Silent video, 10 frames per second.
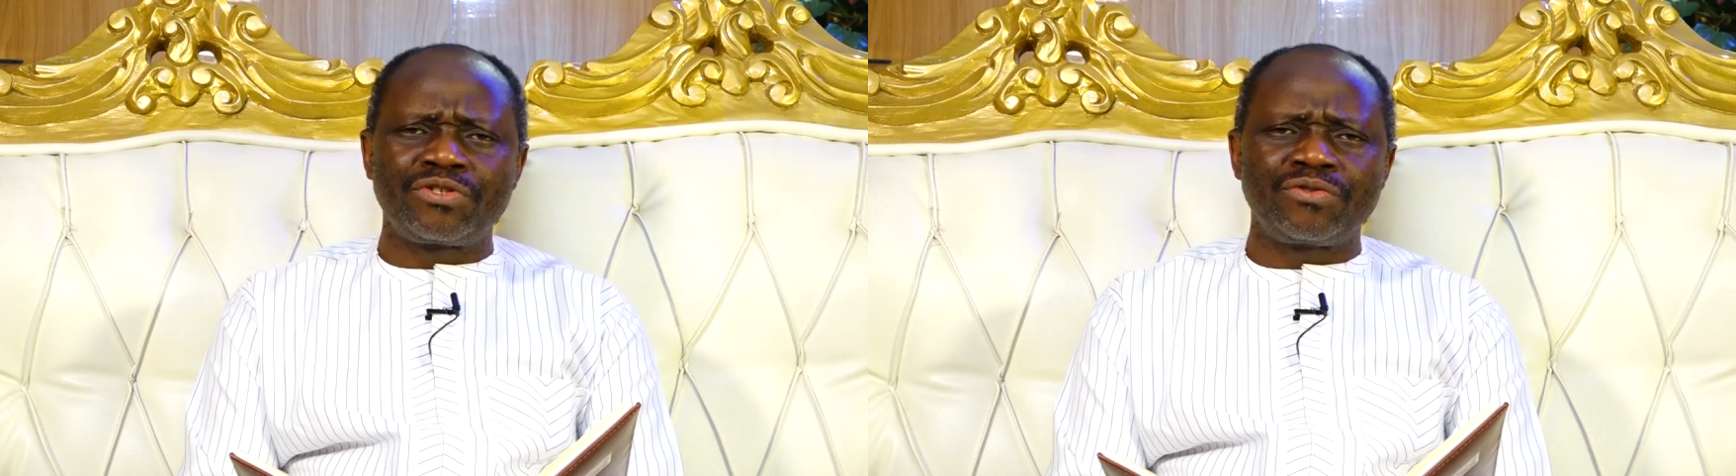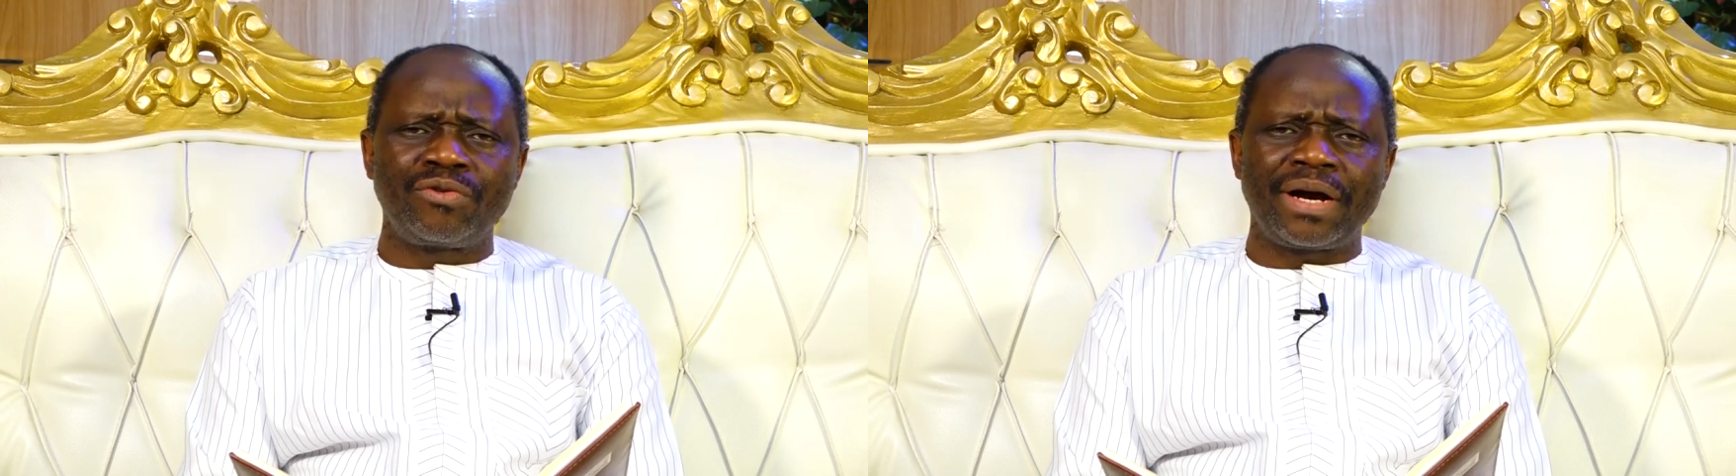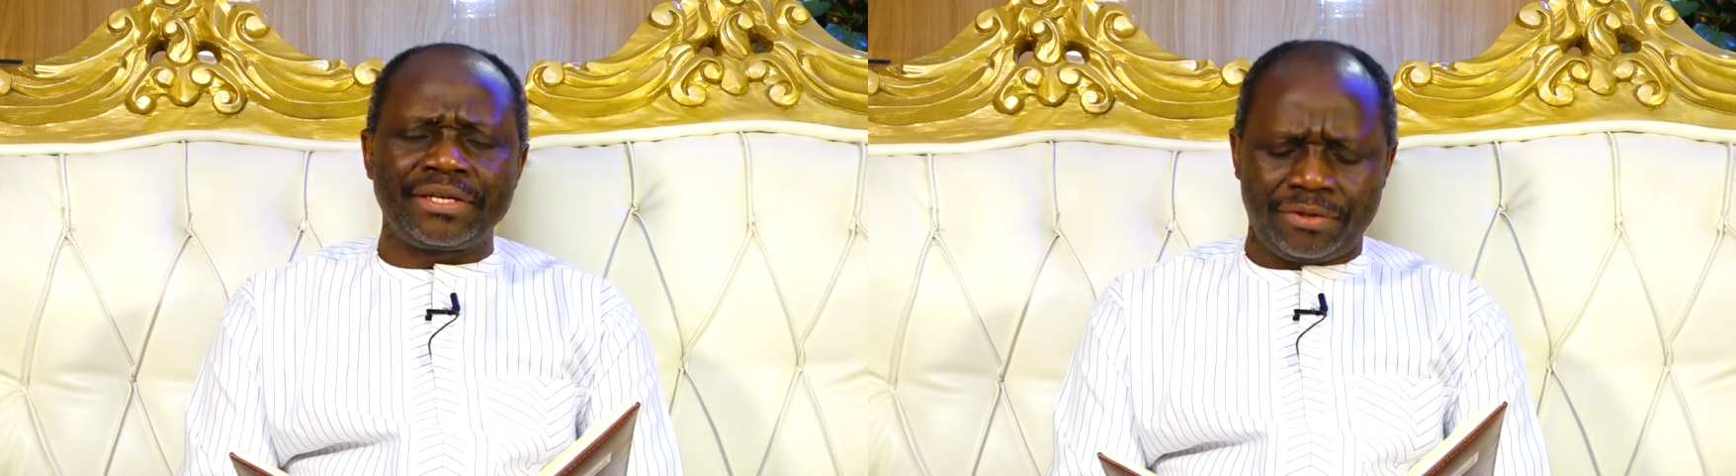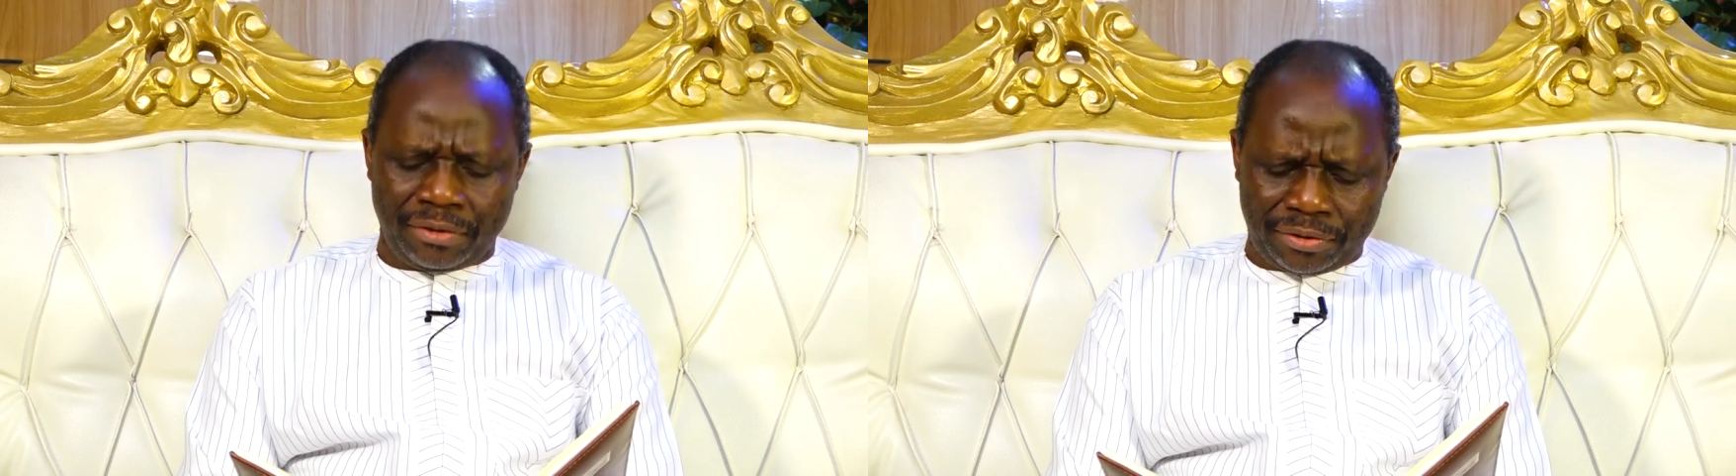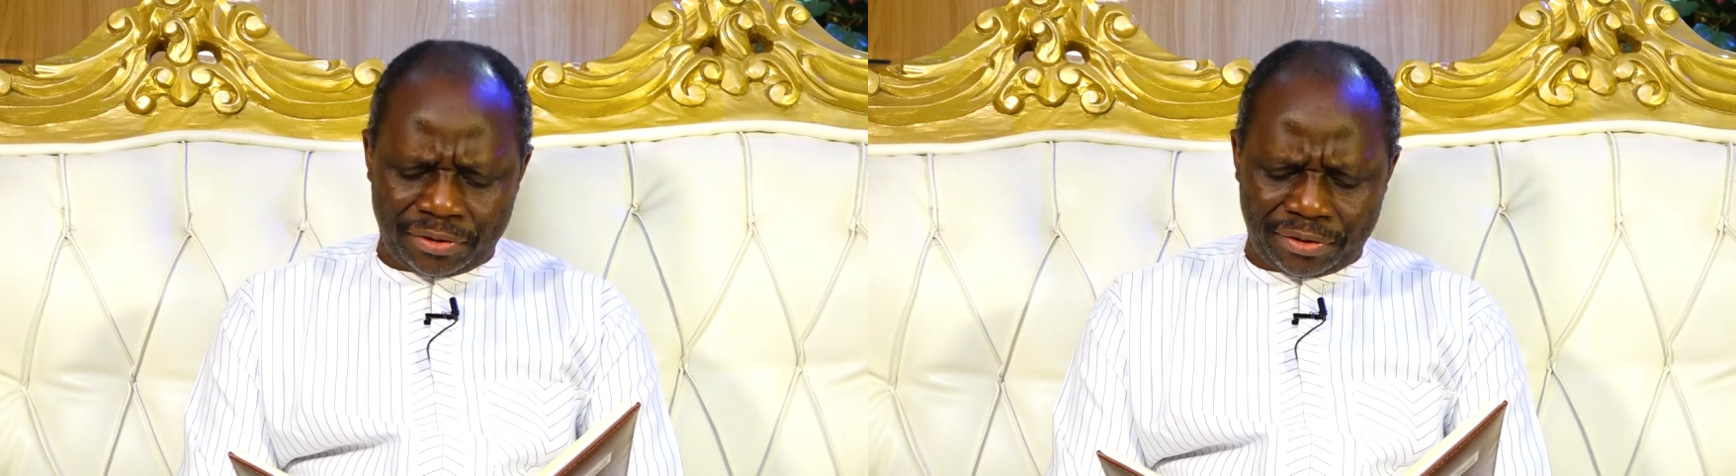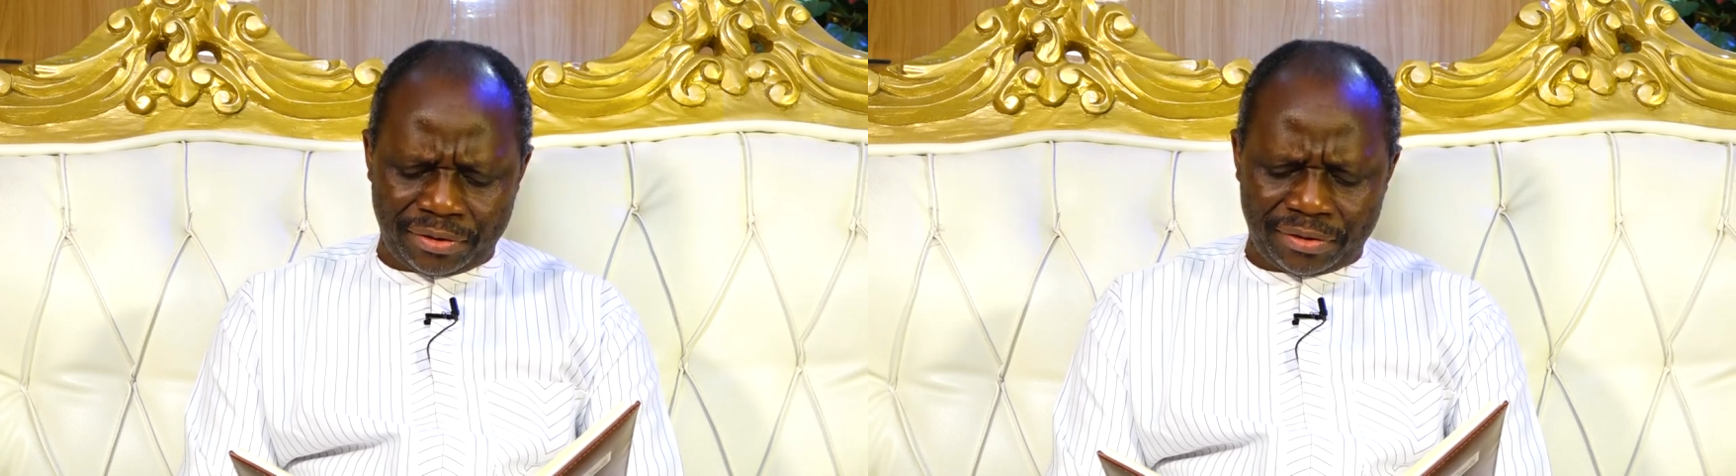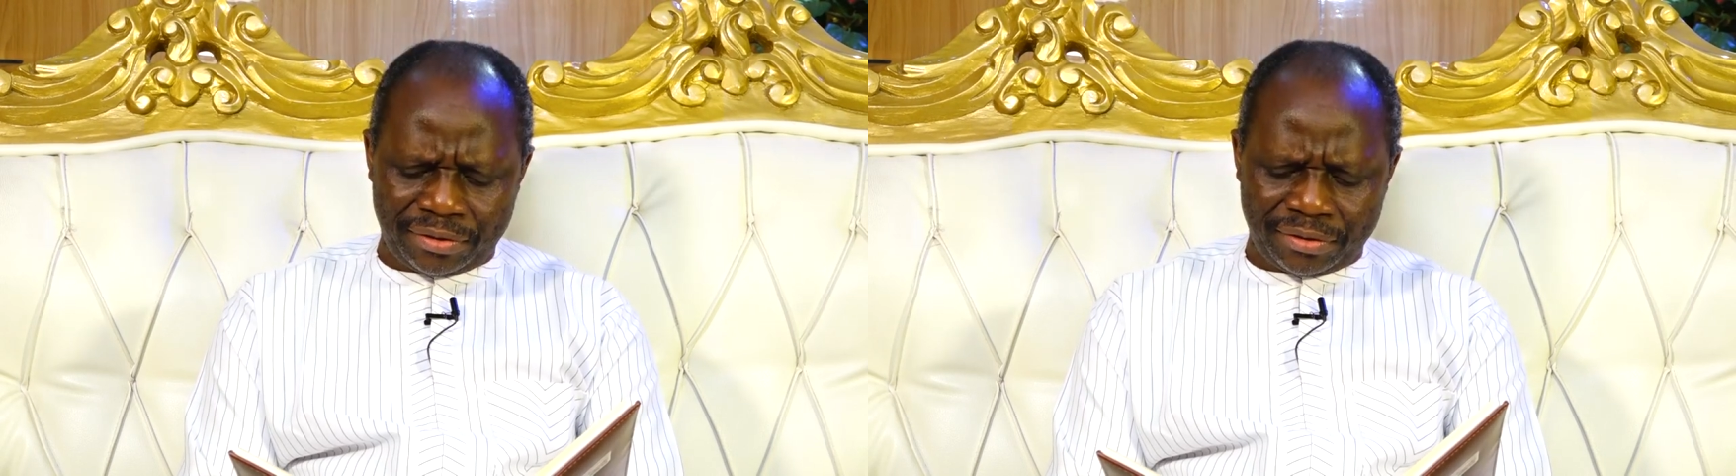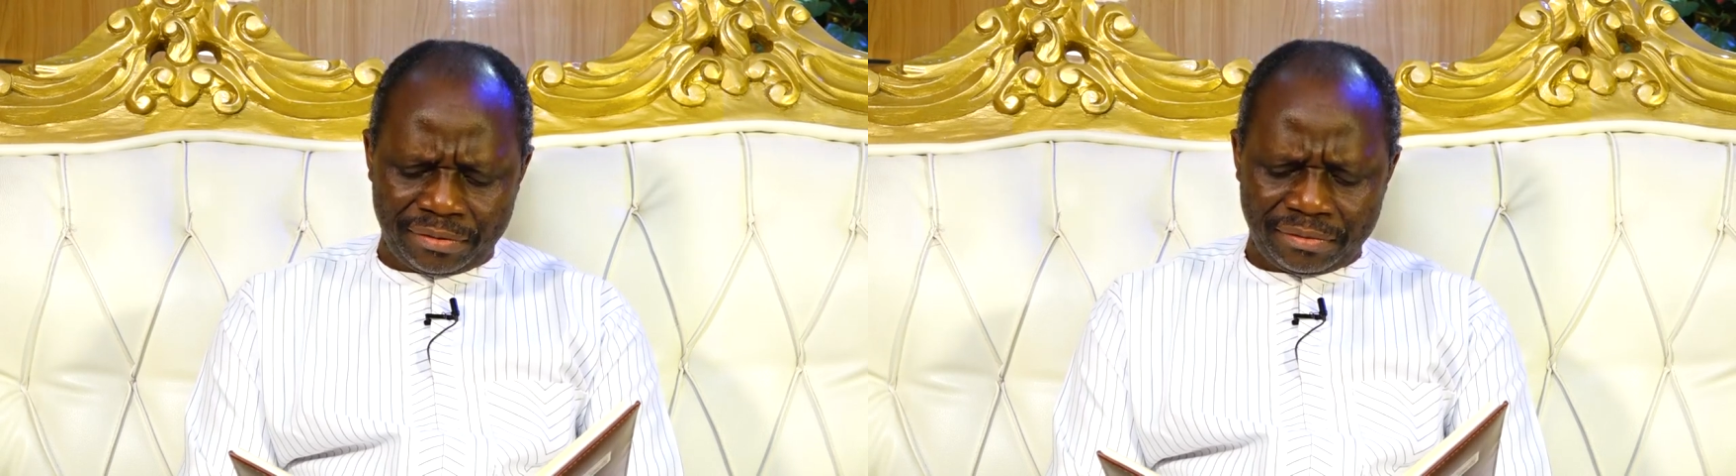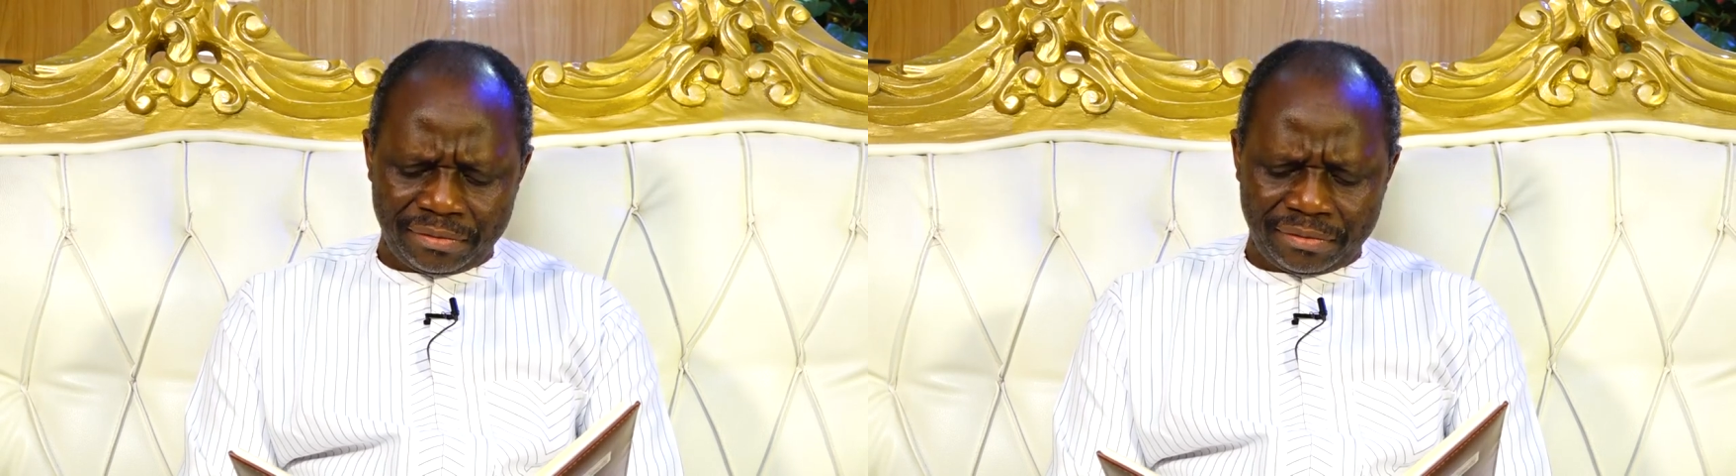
you and yours.